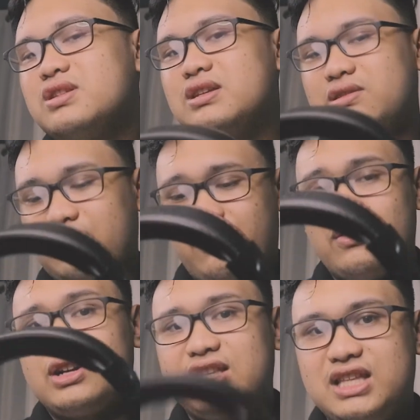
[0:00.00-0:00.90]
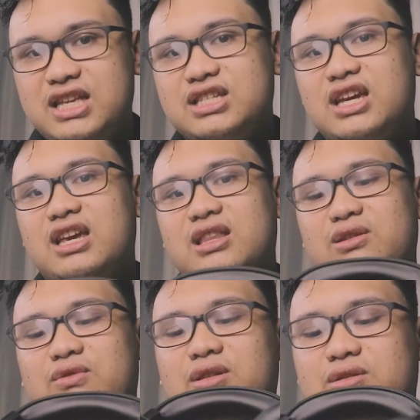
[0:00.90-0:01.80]
this, or if you're a DJ and
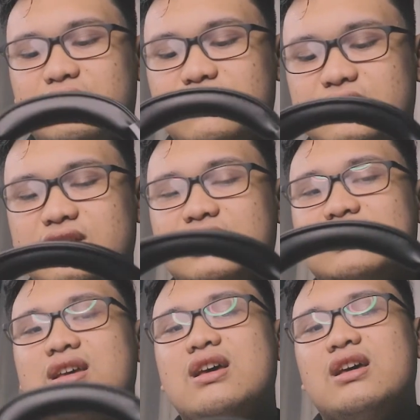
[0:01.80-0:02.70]
you want to use this,